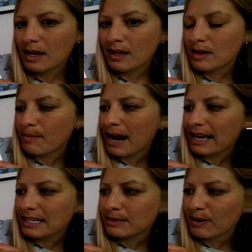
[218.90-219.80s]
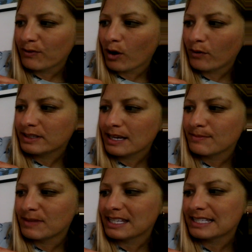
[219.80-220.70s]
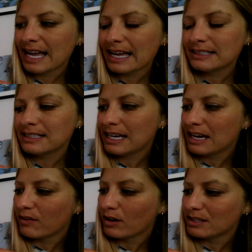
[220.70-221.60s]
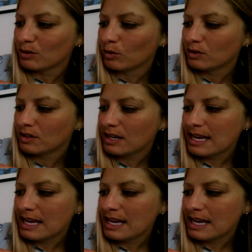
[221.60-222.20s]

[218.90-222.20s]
The blacksmith offered him the standard hero sword,